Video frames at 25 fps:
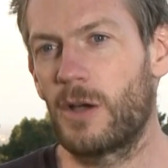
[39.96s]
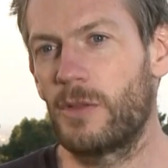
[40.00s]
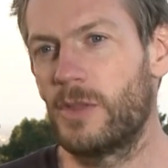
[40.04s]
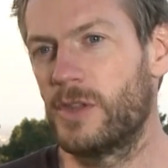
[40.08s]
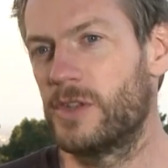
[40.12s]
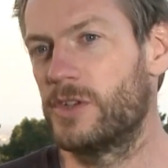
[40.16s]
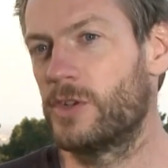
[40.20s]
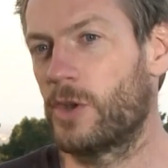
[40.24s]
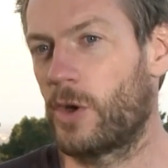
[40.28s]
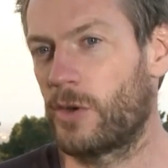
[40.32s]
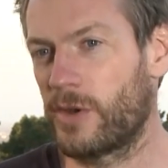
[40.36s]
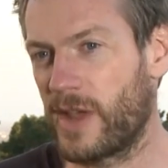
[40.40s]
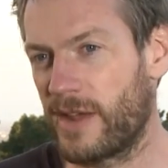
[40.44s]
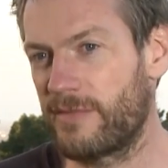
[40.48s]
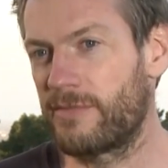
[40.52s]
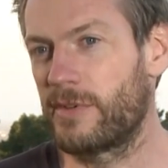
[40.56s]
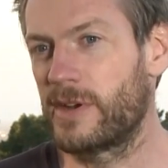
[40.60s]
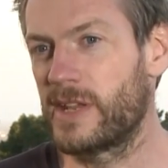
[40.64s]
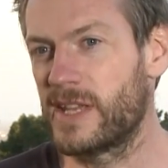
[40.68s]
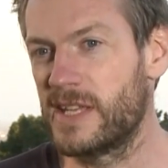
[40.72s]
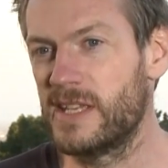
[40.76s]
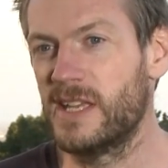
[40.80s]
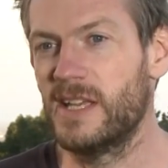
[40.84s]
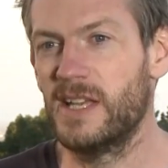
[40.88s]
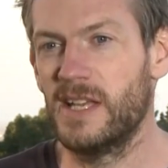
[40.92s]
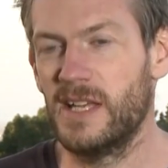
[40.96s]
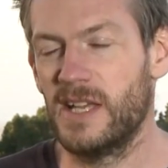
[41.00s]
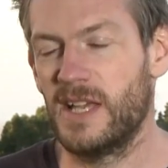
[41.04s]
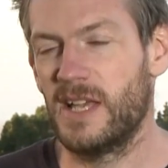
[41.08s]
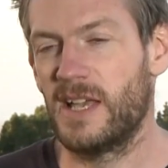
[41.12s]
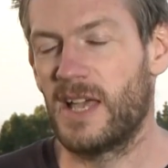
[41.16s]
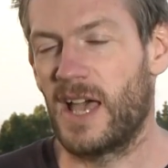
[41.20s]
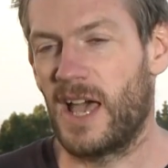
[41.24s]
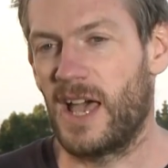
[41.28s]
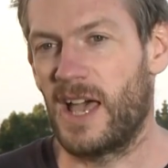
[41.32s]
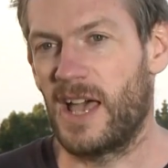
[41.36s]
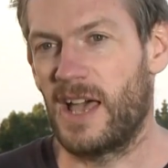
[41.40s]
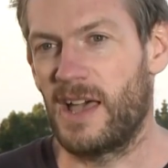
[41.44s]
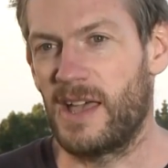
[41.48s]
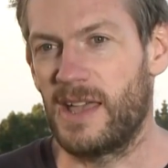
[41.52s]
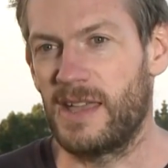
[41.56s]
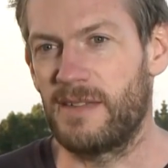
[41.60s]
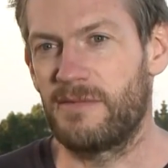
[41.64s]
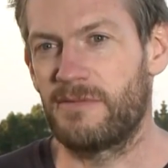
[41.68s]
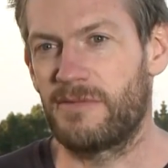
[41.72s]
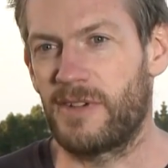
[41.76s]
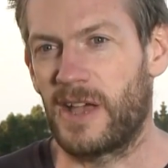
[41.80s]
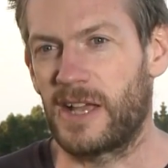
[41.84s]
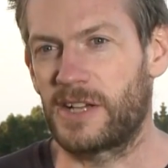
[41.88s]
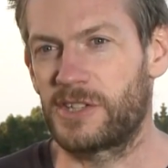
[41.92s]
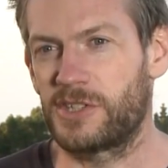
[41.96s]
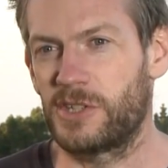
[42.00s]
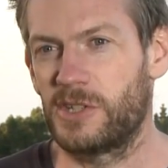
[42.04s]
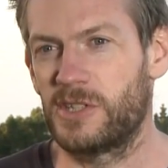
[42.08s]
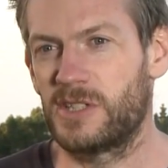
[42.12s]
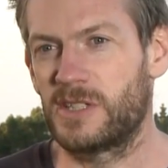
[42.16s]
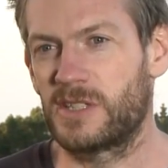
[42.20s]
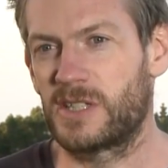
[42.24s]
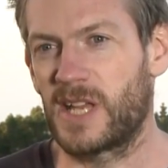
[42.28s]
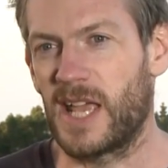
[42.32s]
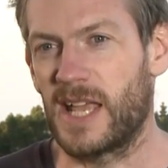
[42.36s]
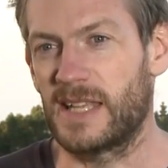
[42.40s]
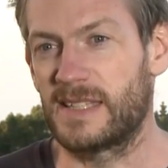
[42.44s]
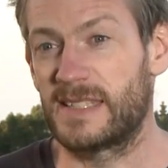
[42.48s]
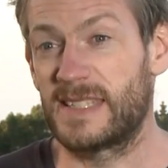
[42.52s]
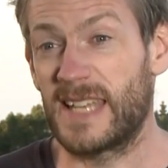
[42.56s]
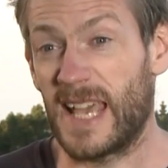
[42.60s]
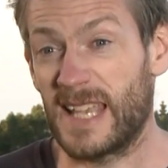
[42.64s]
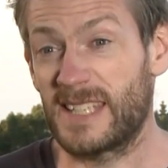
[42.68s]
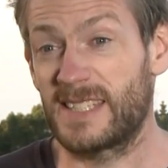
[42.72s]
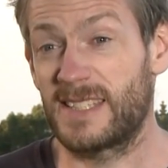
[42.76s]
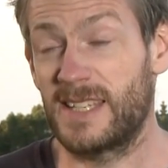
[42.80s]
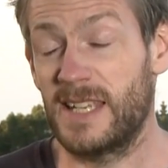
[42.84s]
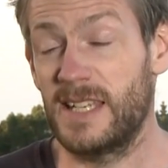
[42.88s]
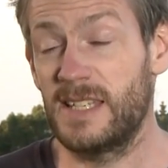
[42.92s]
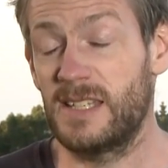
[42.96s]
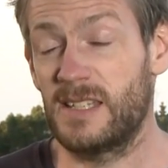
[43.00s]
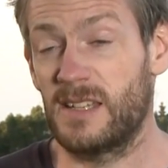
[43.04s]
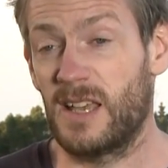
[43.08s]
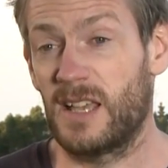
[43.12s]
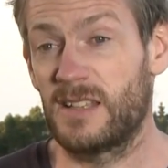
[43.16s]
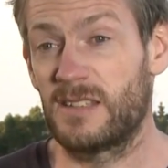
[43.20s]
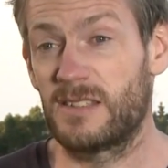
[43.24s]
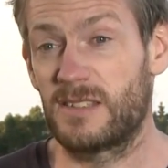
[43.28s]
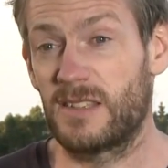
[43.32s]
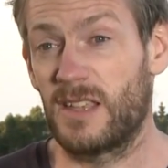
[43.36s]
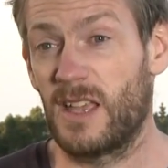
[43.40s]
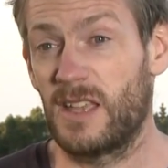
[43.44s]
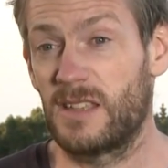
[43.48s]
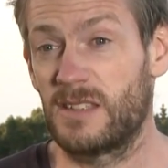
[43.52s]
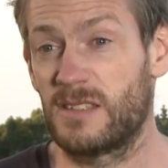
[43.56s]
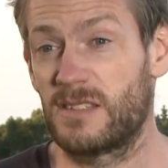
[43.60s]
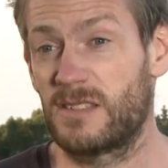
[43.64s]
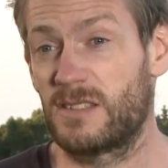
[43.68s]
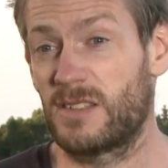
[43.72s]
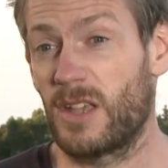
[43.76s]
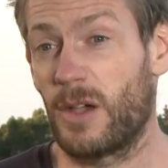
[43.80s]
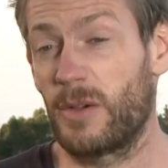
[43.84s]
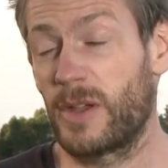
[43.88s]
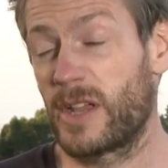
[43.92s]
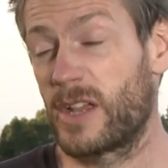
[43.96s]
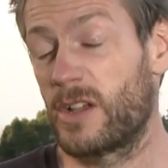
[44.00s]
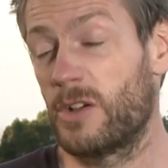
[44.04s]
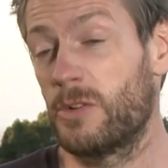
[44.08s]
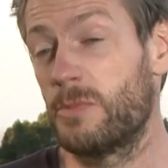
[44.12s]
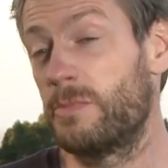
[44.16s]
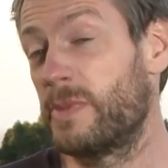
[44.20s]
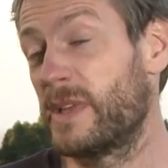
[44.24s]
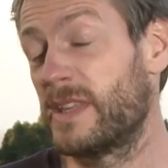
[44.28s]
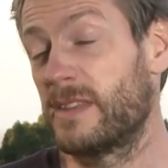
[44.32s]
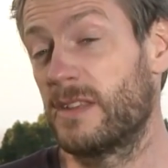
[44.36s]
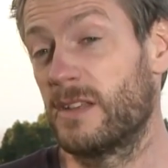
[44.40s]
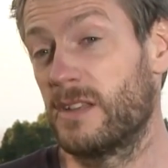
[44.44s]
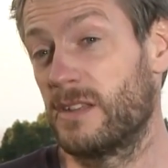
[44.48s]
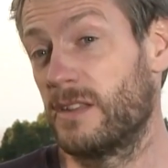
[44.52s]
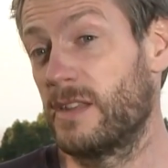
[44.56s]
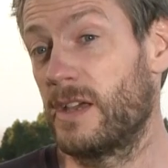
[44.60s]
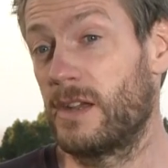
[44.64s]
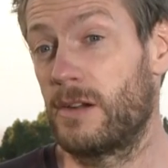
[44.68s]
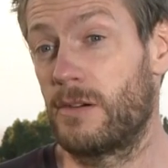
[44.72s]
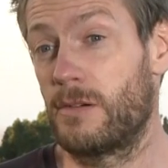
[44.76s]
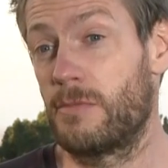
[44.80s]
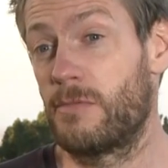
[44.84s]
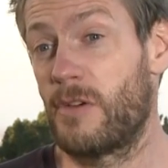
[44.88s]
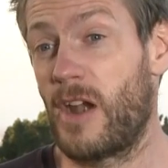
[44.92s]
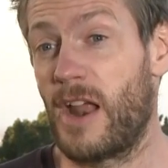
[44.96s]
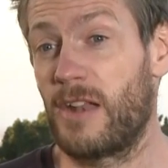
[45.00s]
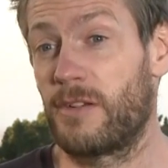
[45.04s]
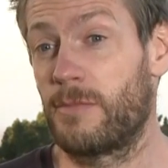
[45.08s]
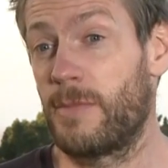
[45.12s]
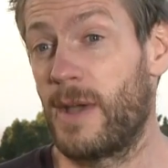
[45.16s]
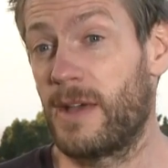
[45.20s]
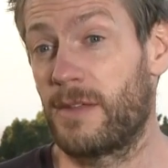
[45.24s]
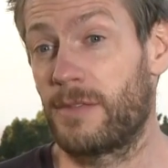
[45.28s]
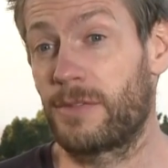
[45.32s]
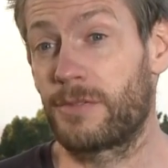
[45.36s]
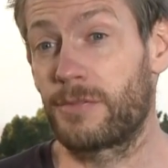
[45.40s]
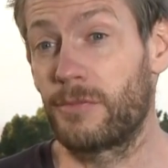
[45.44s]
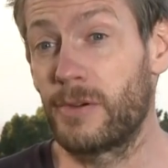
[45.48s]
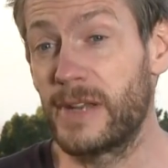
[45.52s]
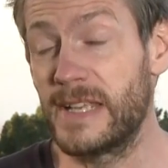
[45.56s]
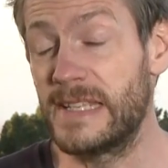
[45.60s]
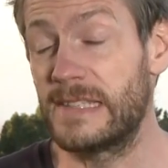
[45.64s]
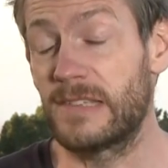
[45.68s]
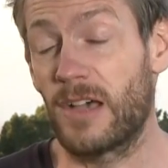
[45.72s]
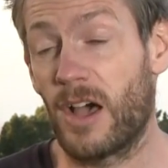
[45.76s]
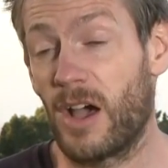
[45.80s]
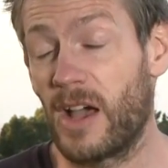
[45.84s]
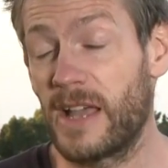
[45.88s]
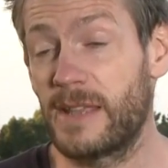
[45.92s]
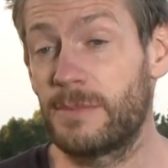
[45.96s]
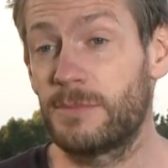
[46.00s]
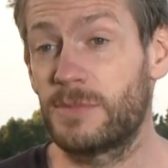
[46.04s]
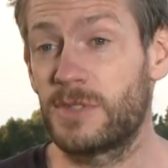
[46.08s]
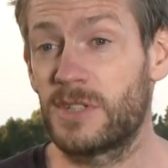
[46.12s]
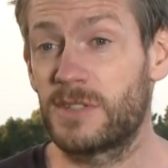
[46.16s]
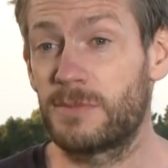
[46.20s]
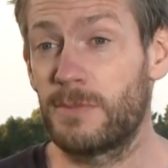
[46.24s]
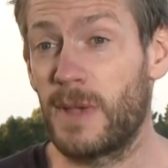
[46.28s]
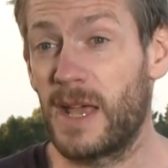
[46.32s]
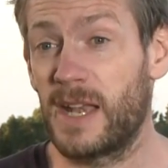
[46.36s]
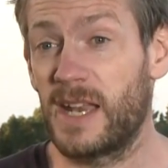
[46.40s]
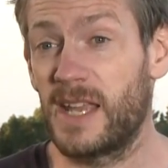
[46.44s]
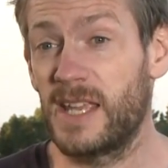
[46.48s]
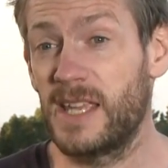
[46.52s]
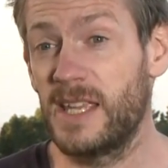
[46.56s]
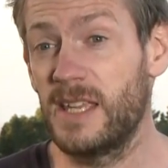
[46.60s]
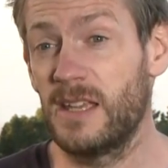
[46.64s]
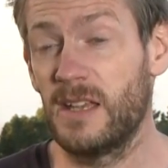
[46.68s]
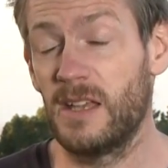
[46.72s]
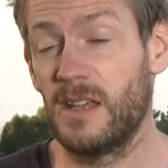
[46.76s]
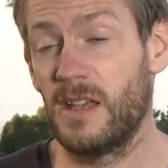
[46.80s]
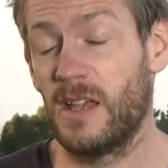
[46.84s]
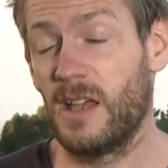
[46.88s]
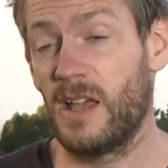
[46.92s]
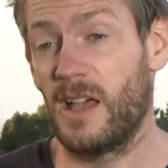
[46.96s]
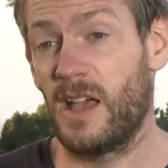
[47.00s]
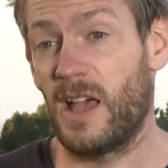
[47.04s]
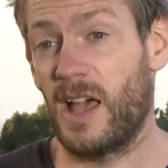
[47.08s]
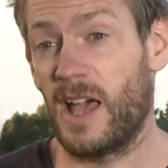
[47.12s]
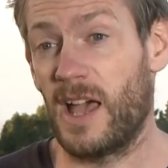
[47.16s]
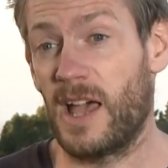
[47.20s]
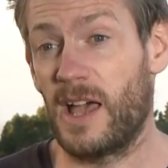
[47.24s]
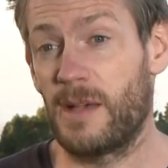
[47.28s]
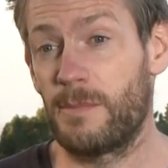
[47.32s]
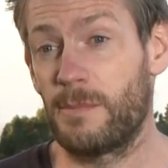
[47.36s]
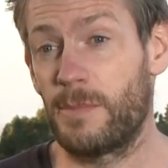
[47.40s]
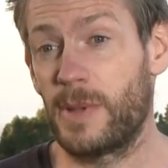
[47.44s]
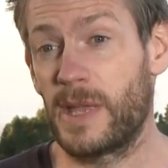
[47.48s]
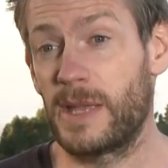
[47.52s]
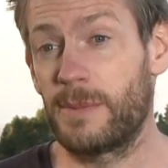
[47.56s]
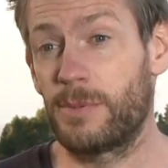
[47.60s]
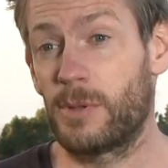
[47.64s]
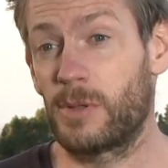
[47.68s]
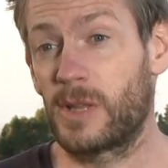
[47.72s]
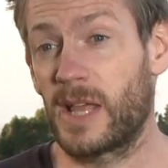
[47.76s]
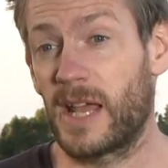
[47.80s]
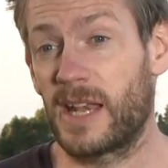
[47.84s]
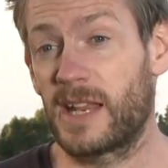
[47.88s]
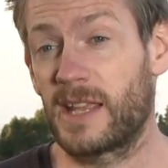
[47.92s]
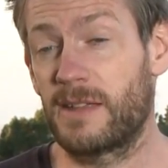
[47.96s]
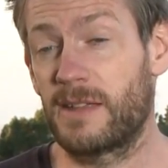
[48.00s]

that not every uh, infection gets tested, and, and so it could be that there are around about three times as many Um, people getting